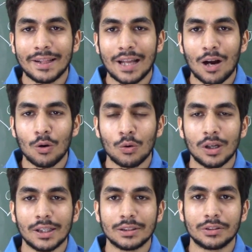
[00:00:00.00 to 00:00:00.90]

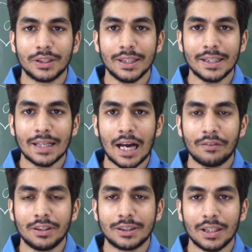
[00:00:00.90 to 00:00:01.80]
Now, today
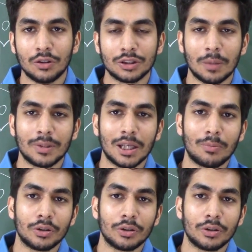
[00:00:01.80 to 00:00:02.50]
I will tell you something